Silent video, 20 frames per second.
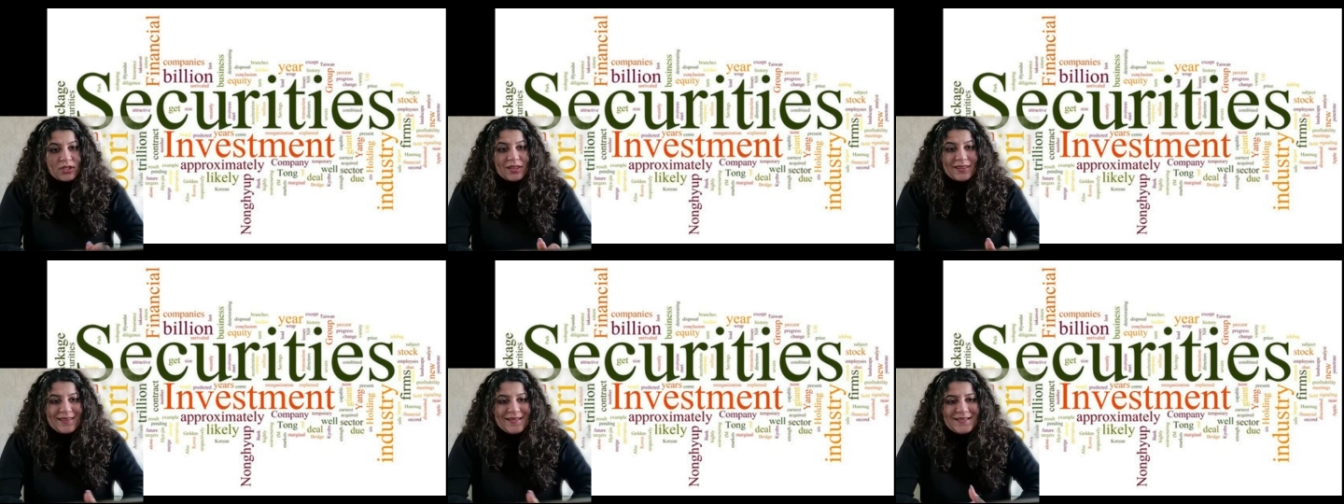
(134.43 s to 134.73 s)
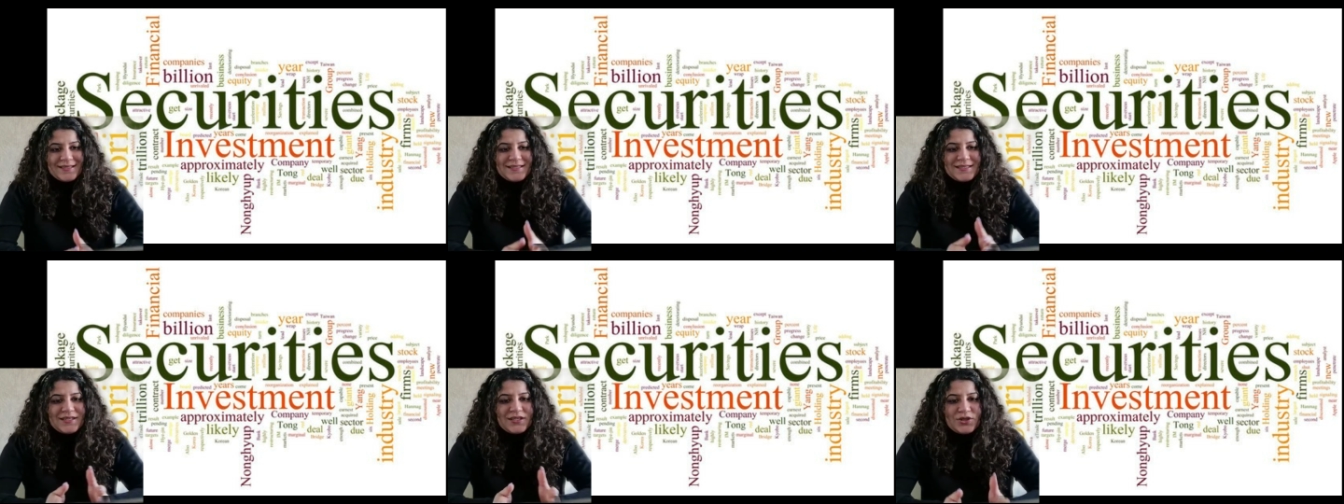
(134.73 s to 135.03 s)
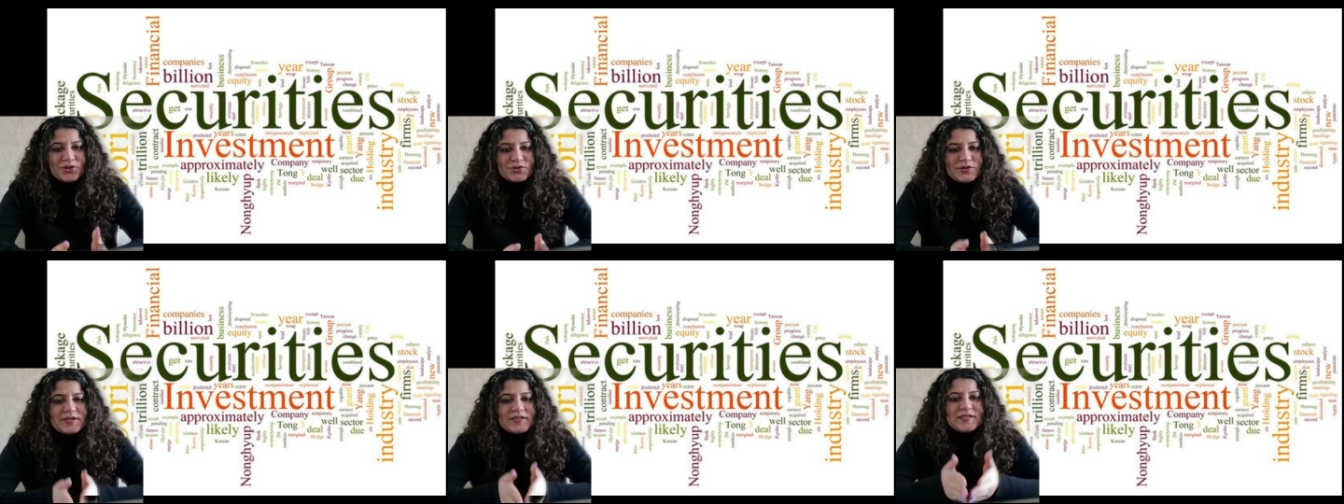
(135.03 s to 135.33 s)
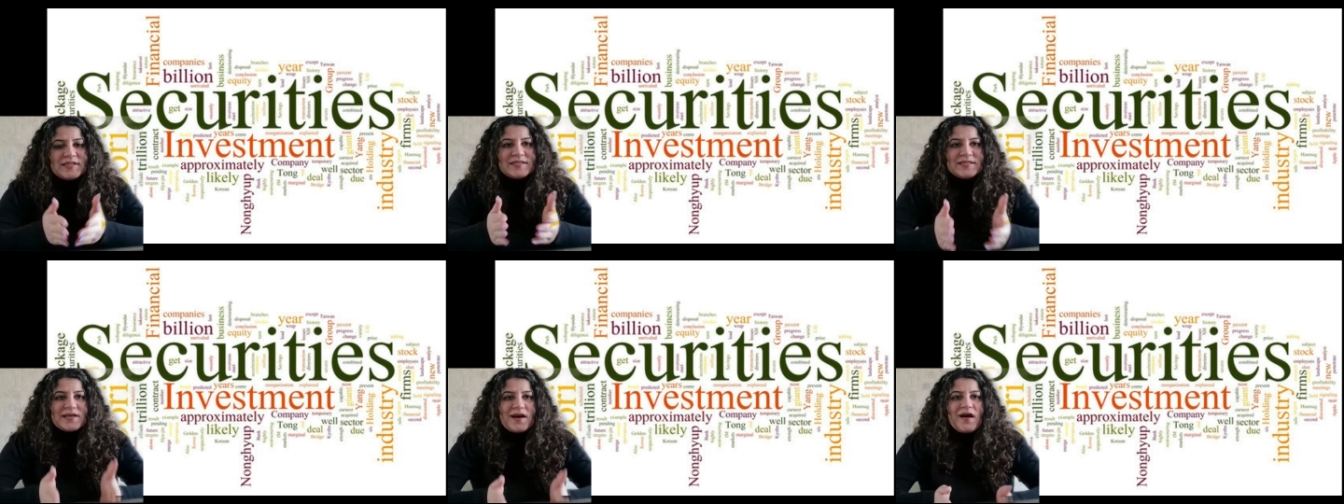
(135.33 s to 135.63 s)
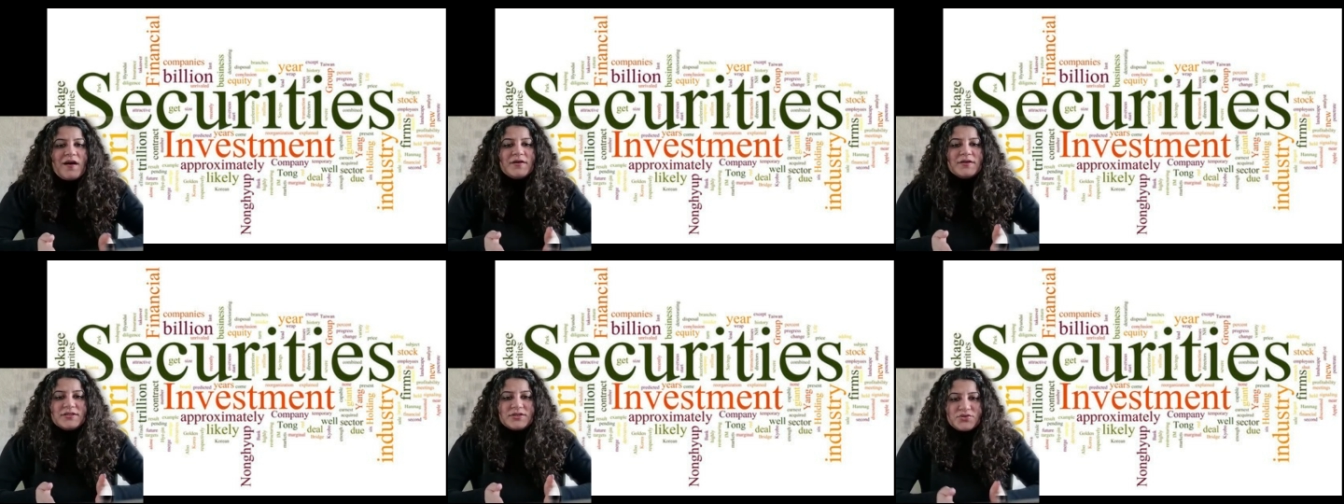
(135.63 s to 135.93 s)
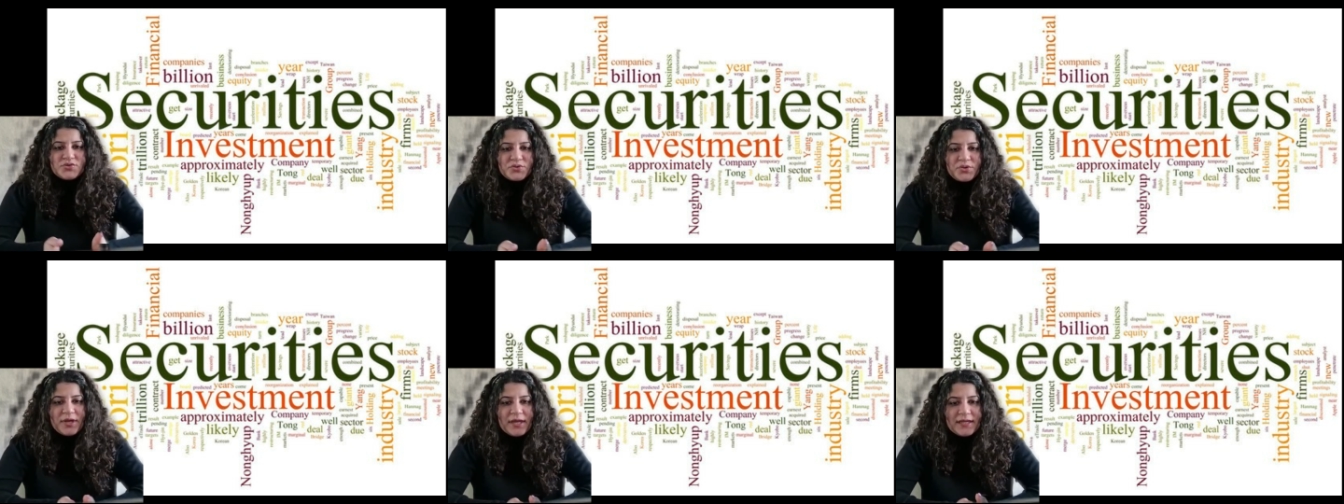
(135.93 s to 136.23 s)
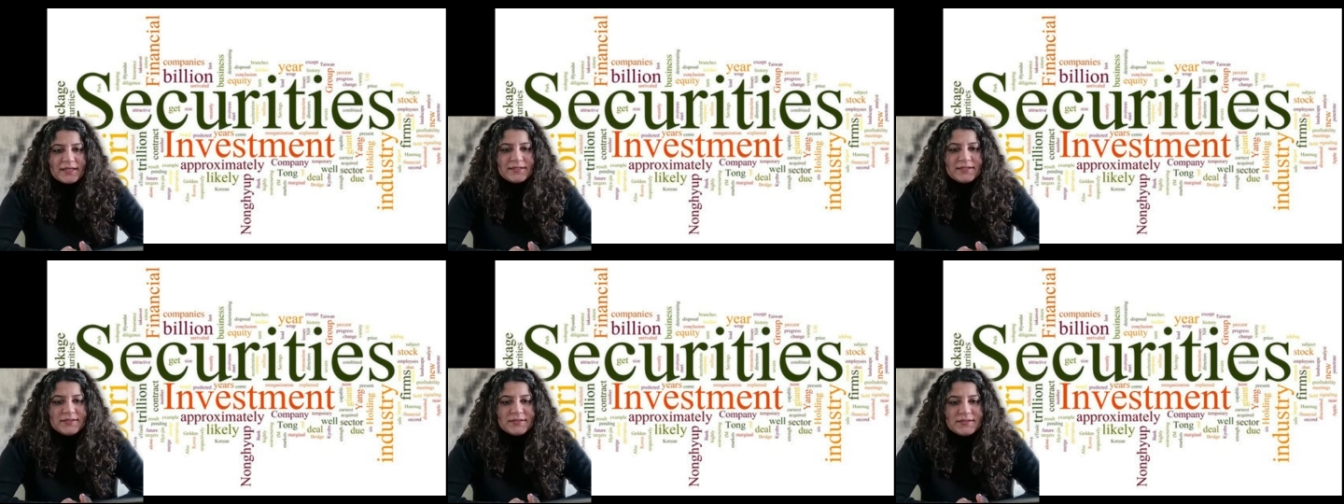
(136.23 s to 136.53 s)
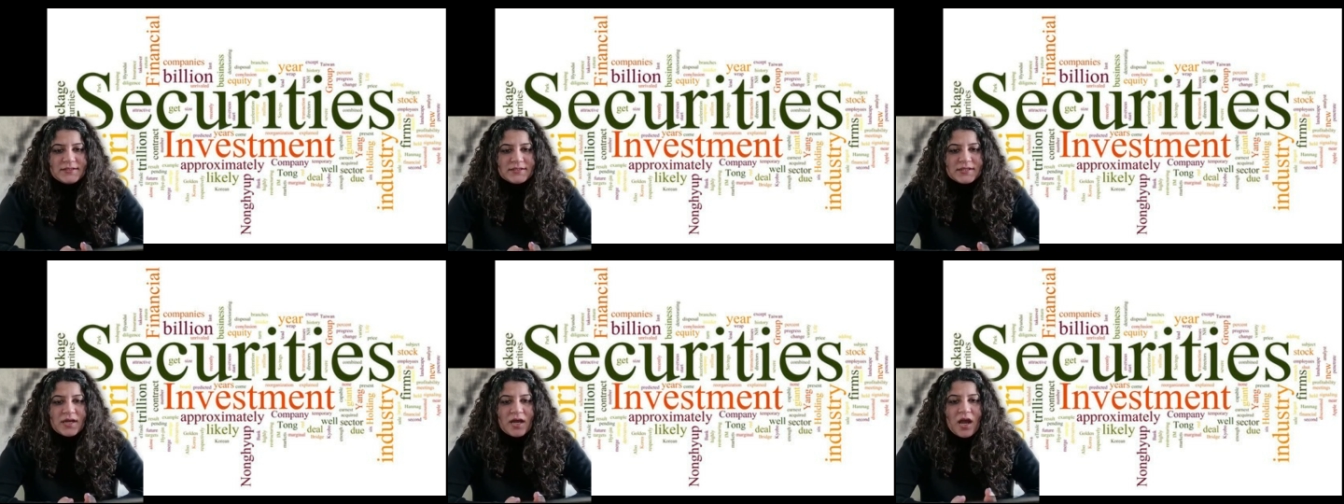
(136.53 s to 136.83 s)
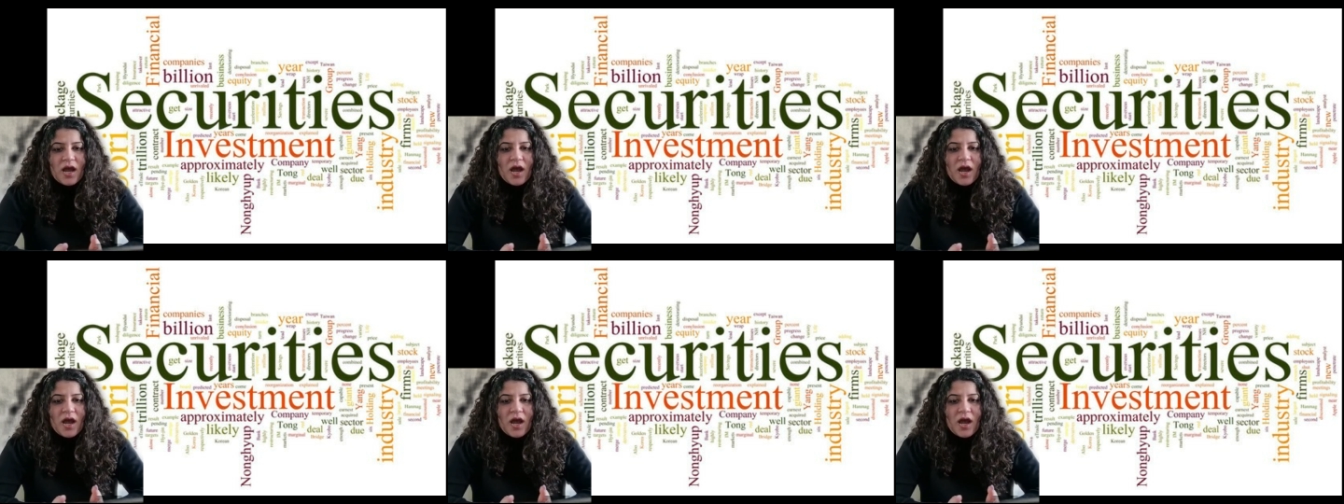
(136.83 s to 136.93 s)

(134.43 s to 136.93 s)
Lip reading: These securities are traded